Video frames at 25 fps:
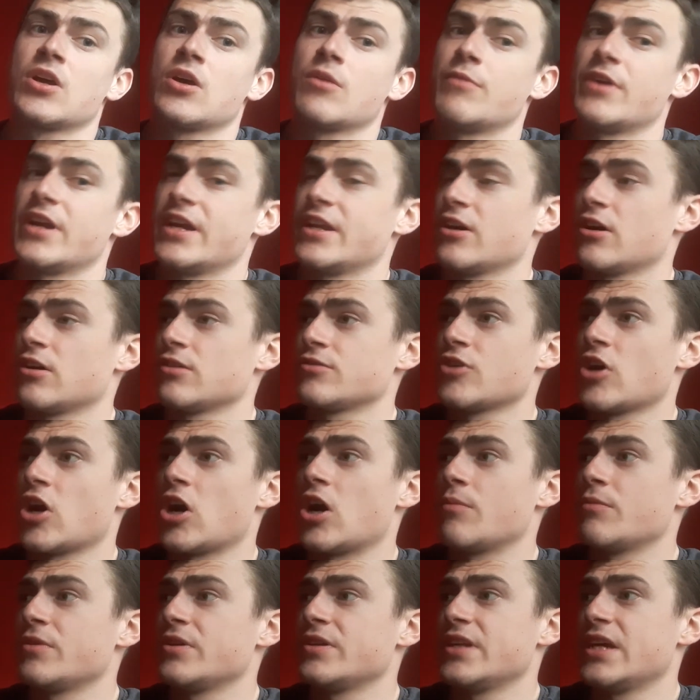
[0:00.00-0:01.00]
But you know,
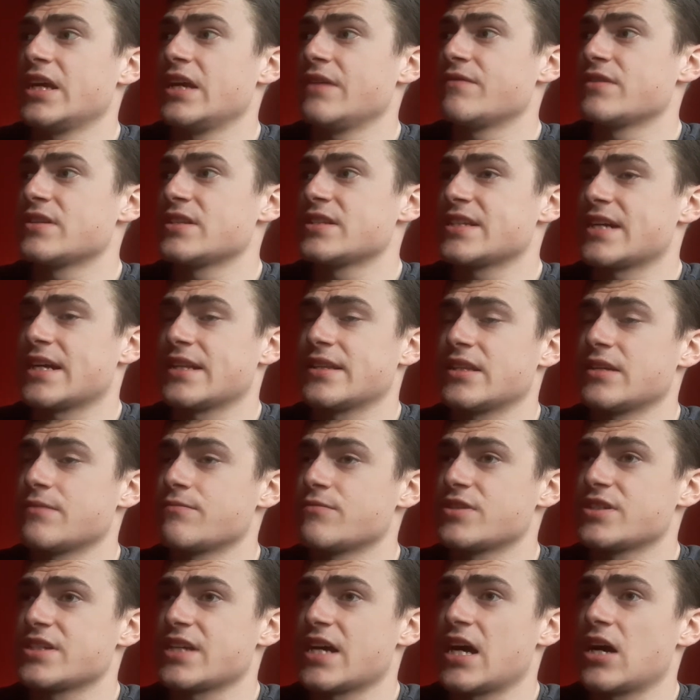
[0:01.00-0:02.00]
Dortmund even said
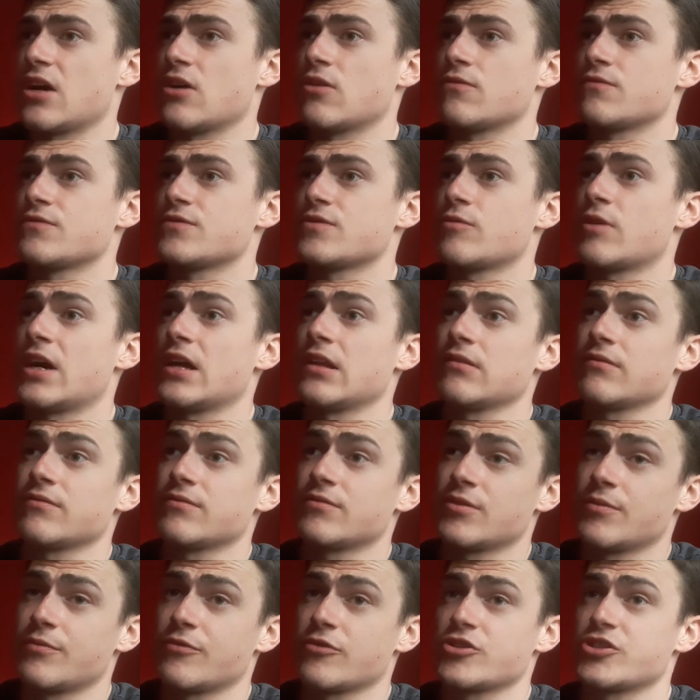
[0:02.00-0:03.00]
themselves, well,
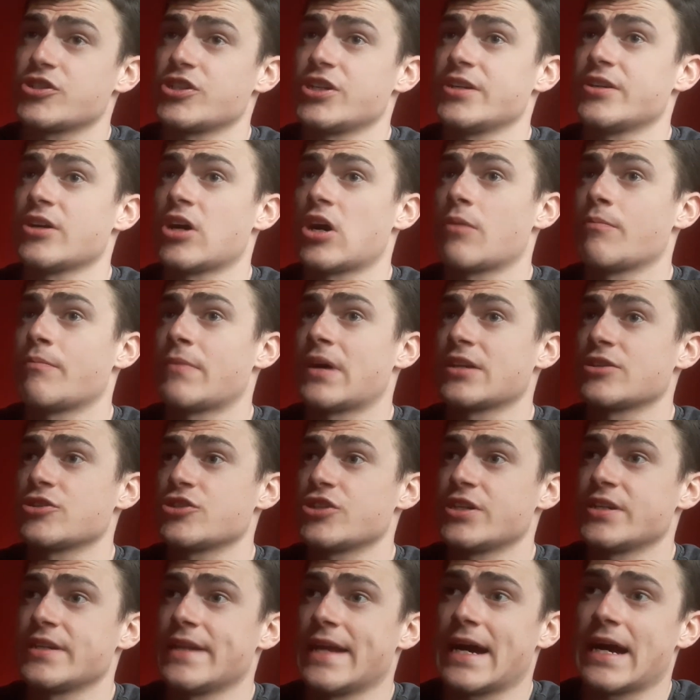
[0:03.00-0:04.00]
the Borussia Dortmund
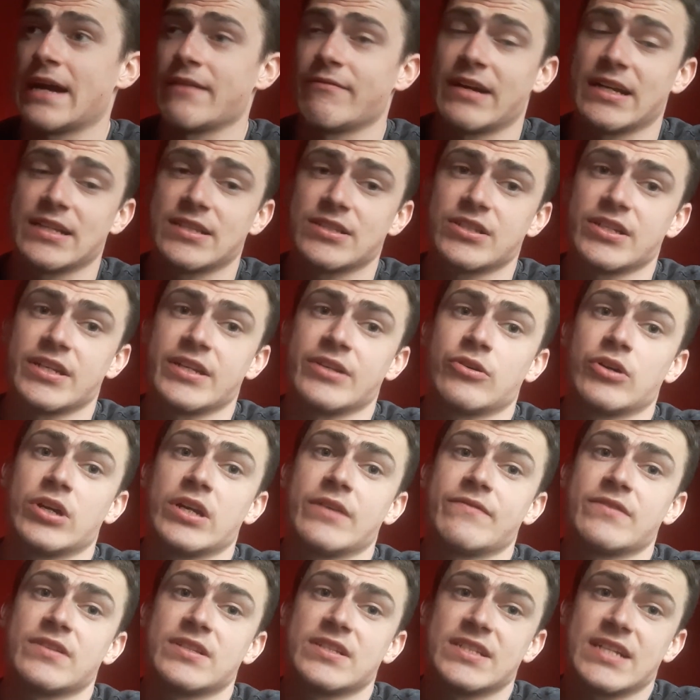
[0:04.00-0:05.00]
managing director, you know,
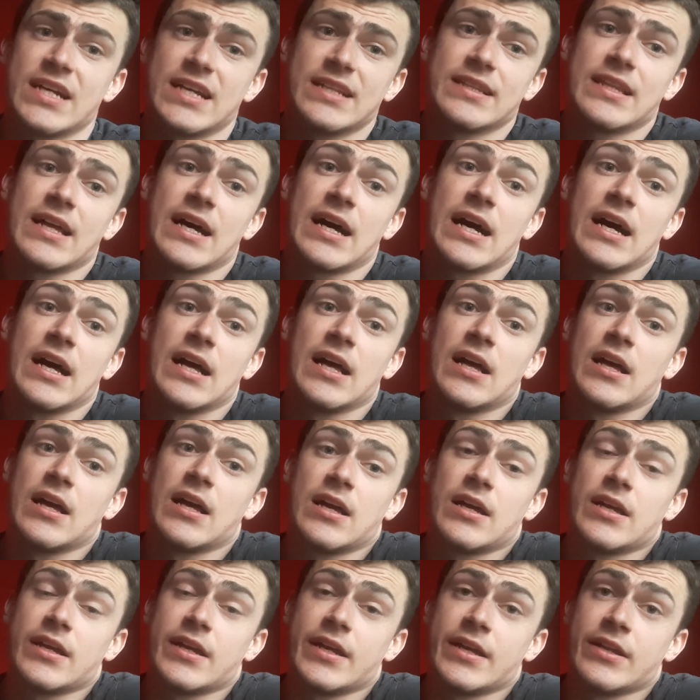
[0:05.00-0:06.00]
even said that,
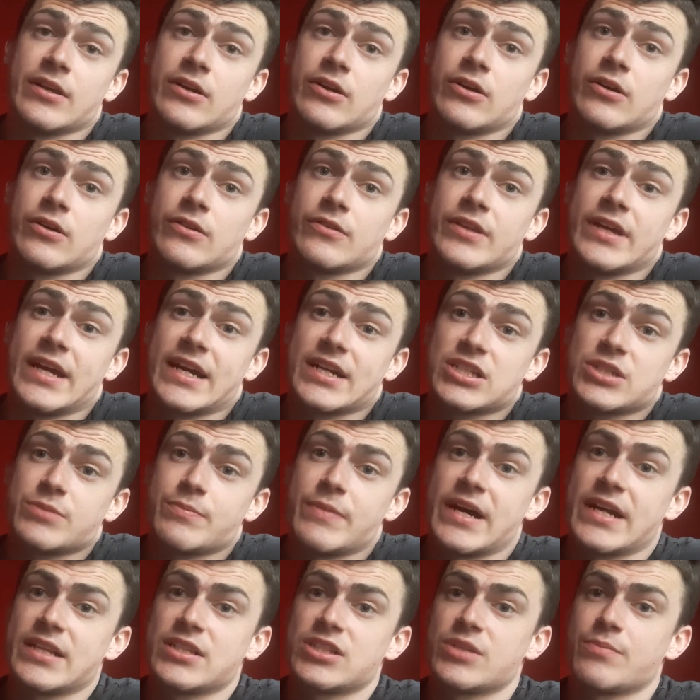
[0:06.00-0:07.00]
you know, they
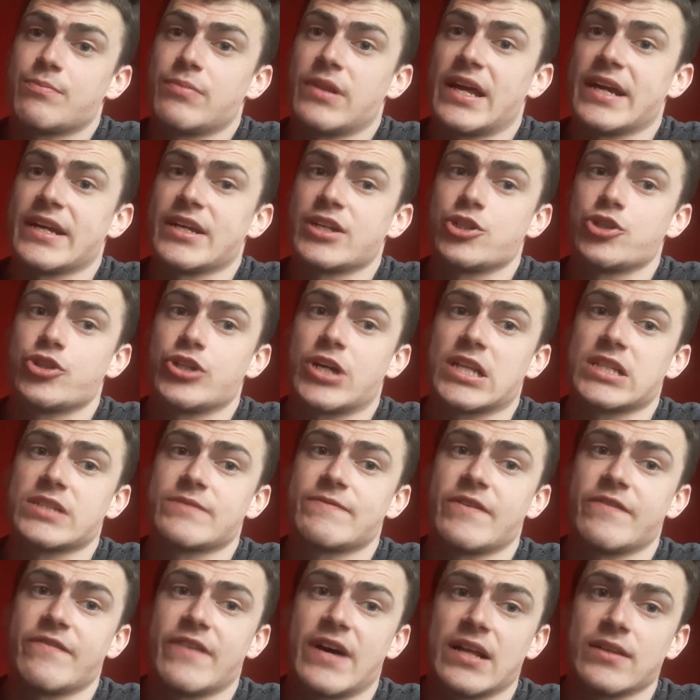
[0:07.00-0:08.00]
expect players'
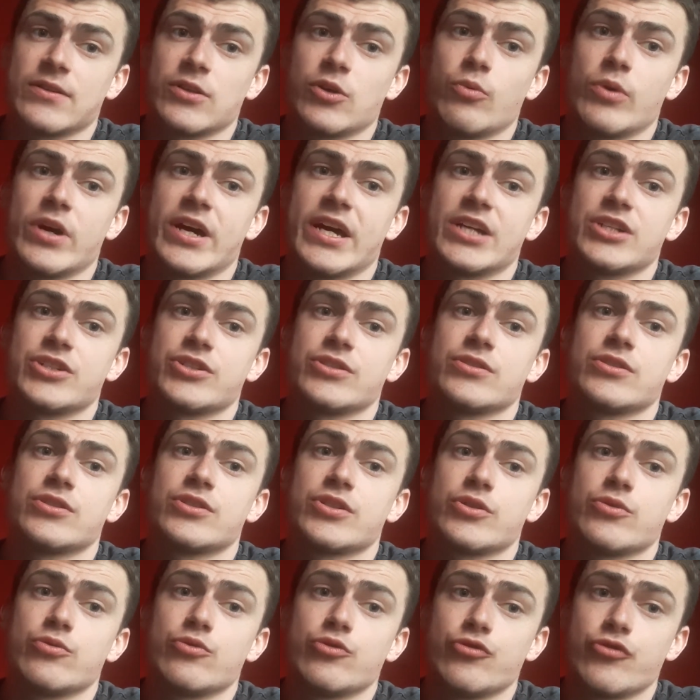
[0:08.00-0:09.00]
transfer valuations
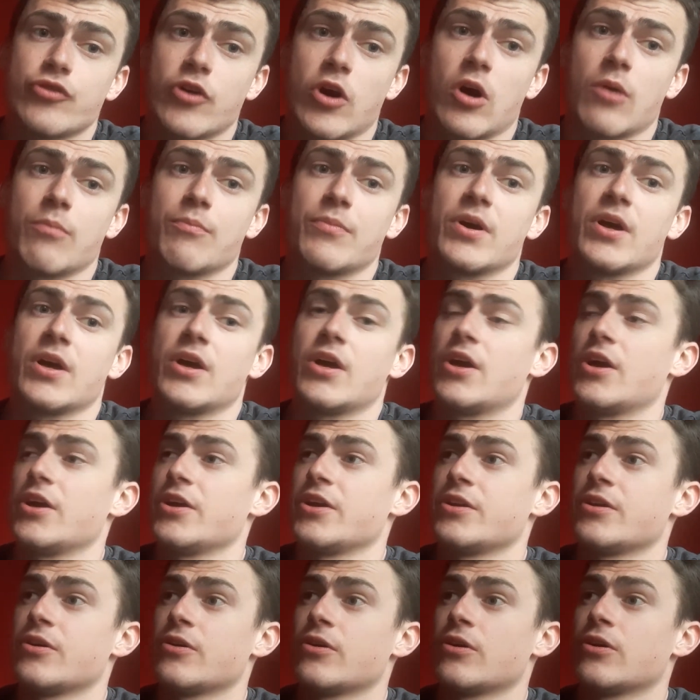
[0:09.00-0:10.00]
to drop,
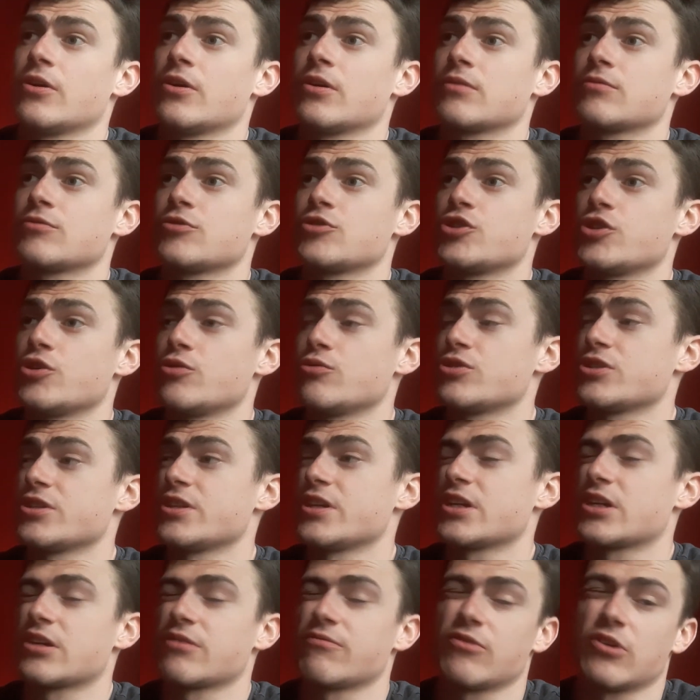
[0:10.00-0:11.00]
you know, due to
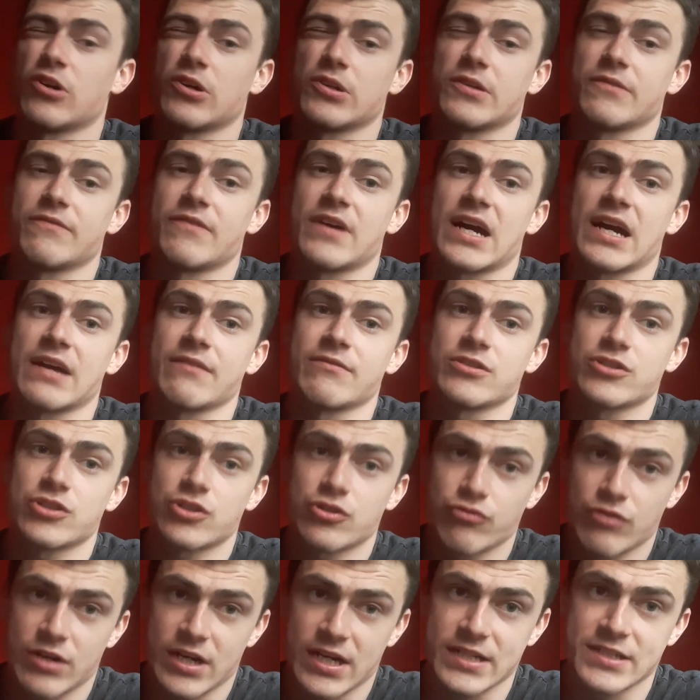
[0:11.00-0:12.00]
the coronavirus
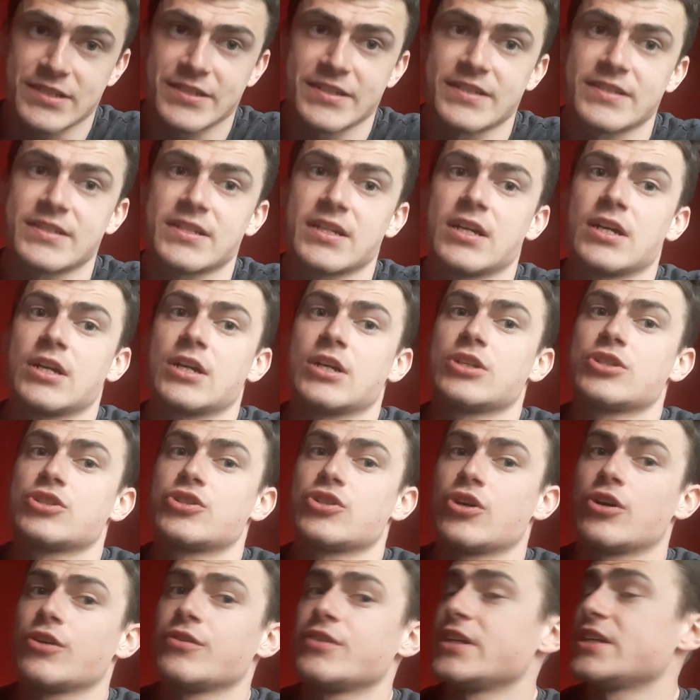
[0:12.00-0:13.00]
crisis.
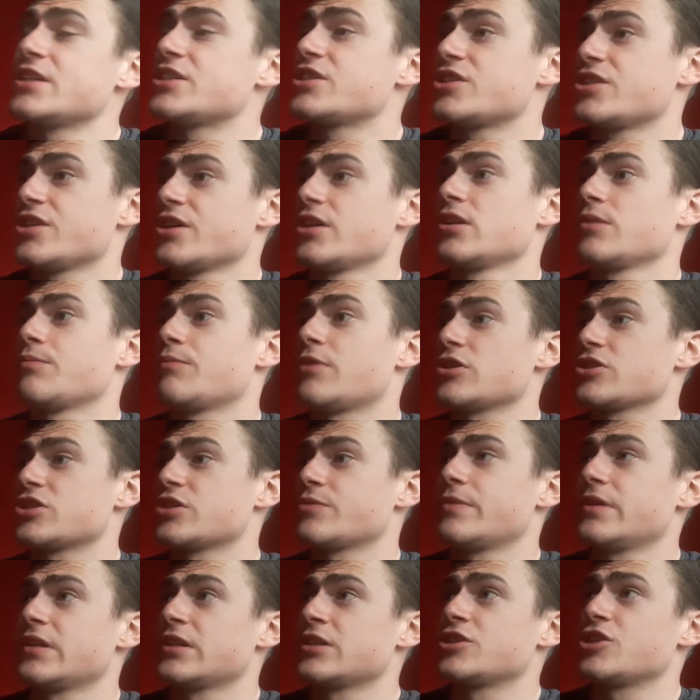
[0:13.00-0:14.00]
So there's still
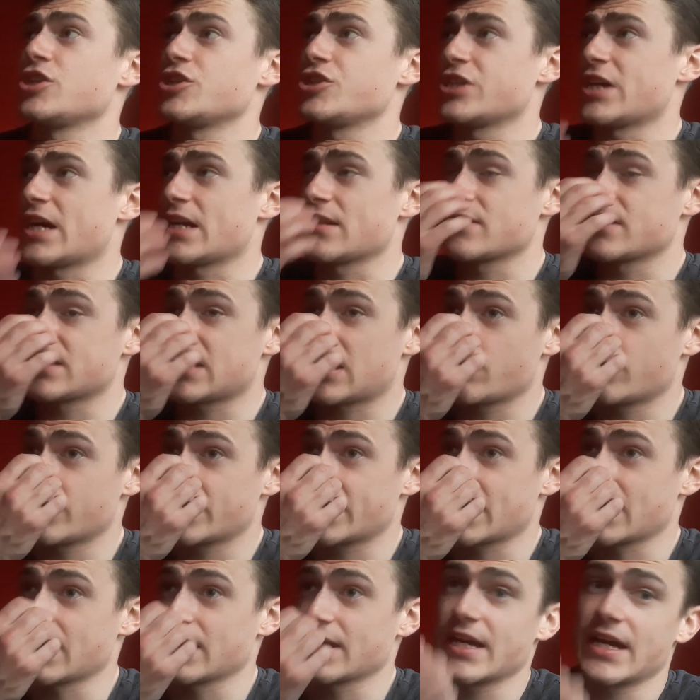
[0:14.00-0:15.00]
possibility to chance that we
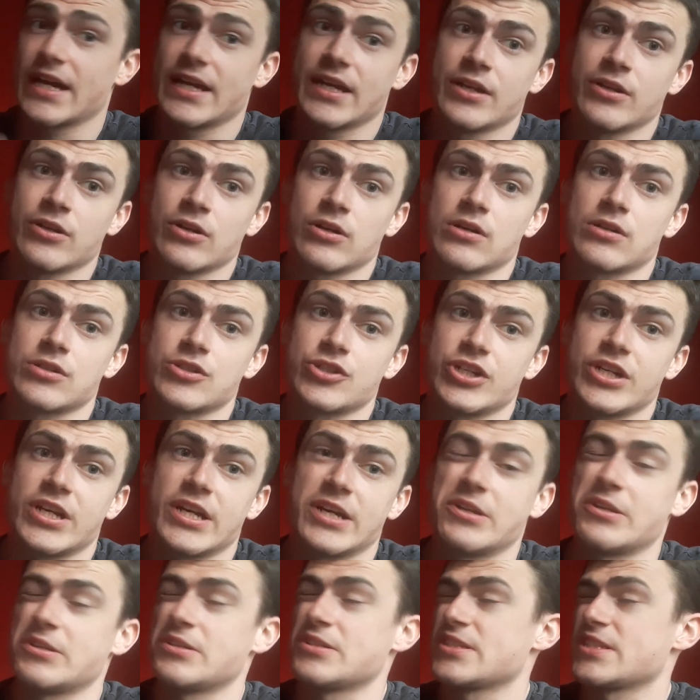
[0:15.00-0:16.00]
can get, you know,
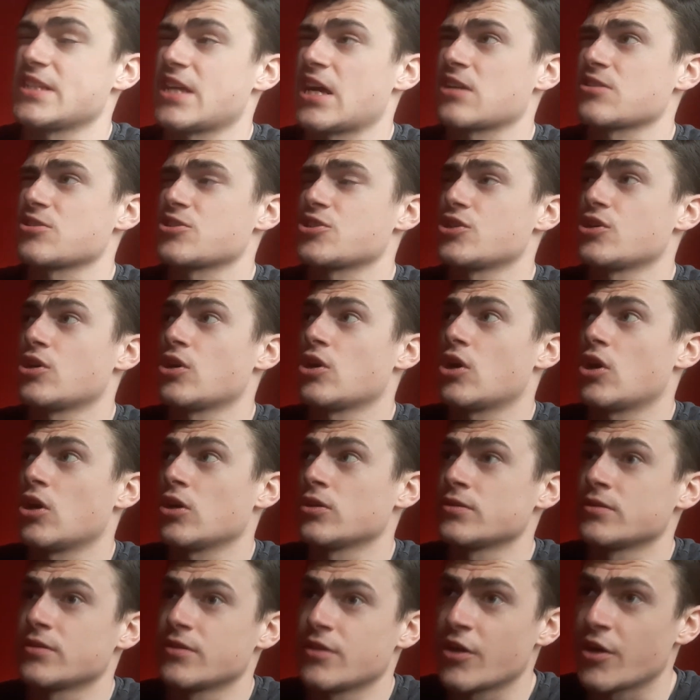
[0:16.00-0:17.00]
Jadon Sancho
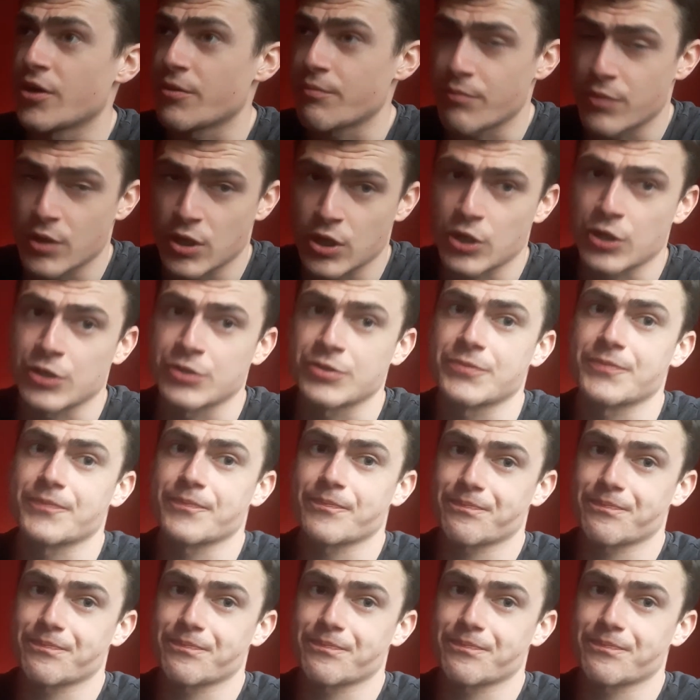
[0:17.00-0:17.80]
on the board.